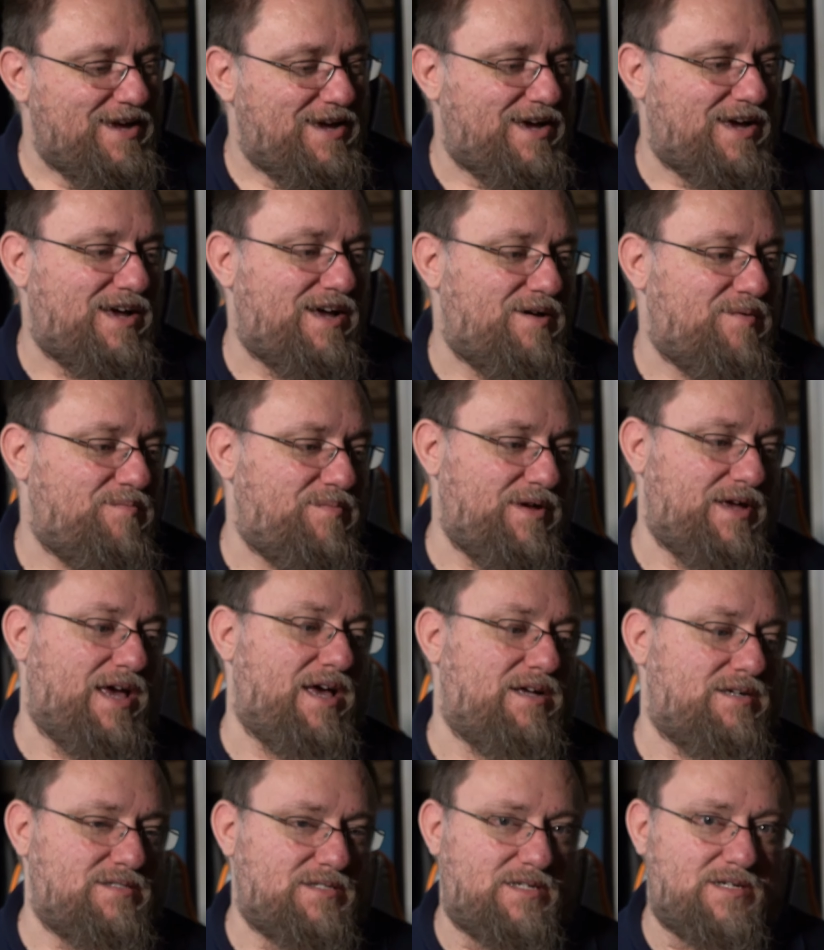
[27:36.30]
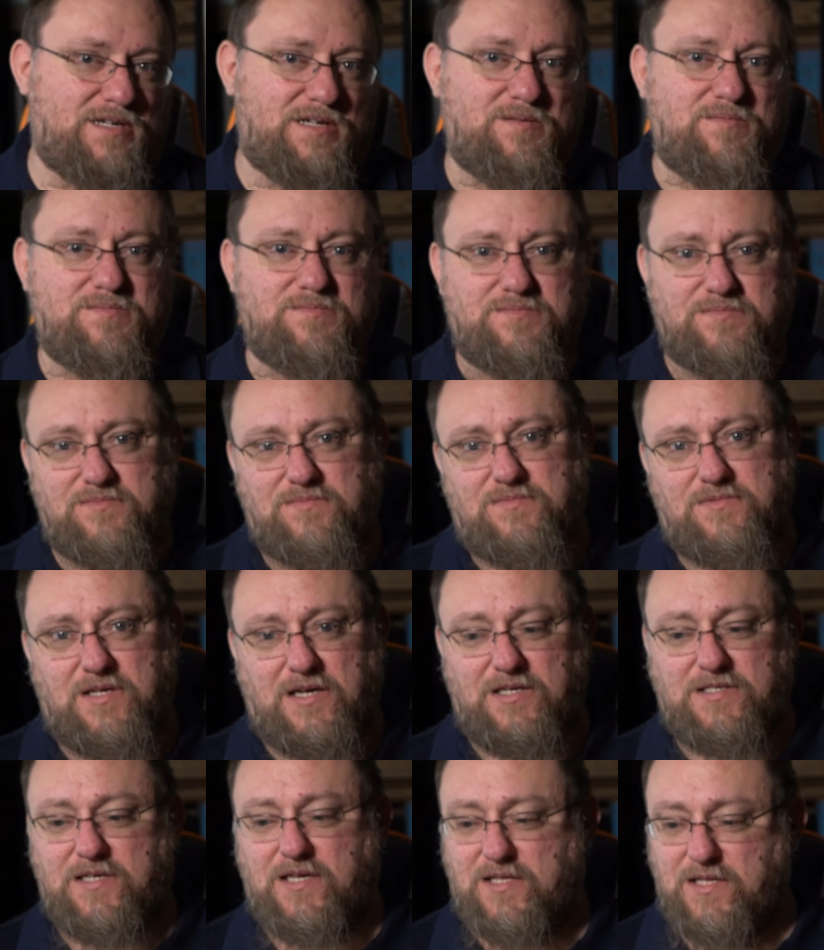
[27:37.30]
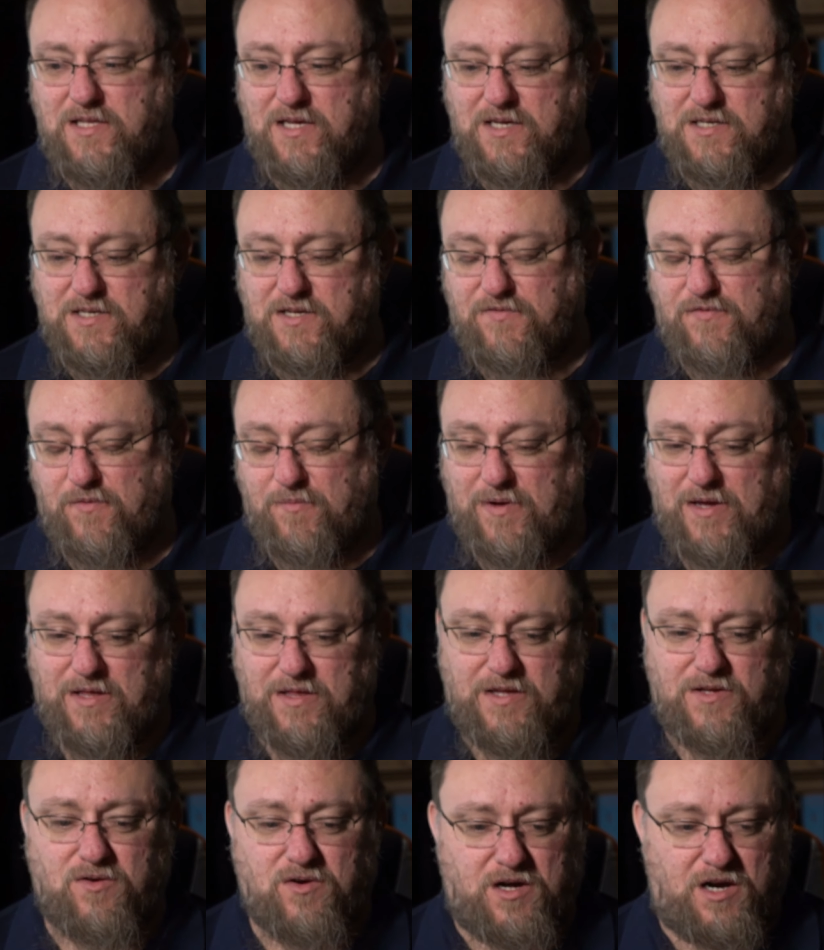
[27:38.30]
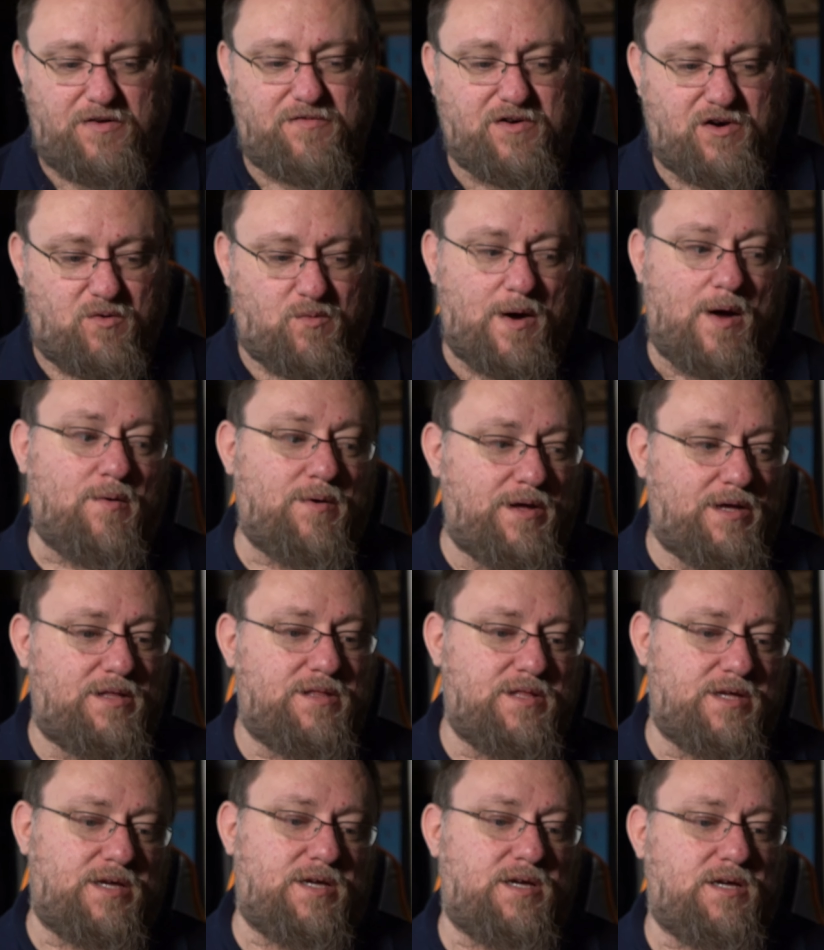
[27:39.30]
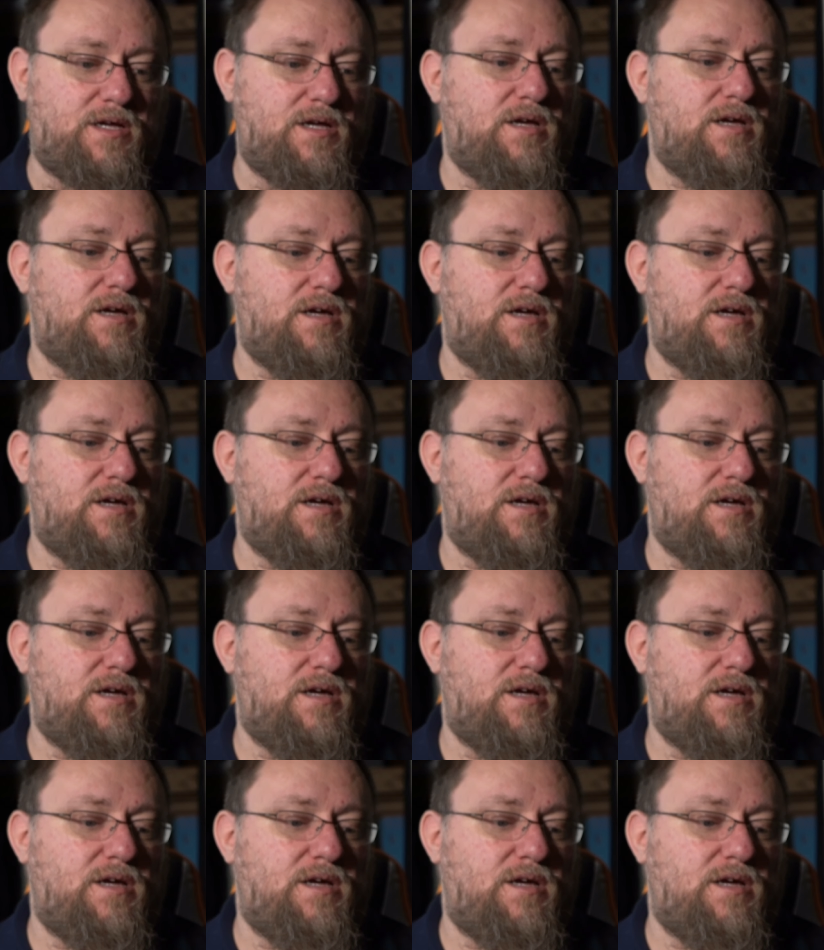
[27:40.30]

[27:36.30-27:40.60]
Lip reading: But yeah, like I said, for me, these are kind of a grounding thing.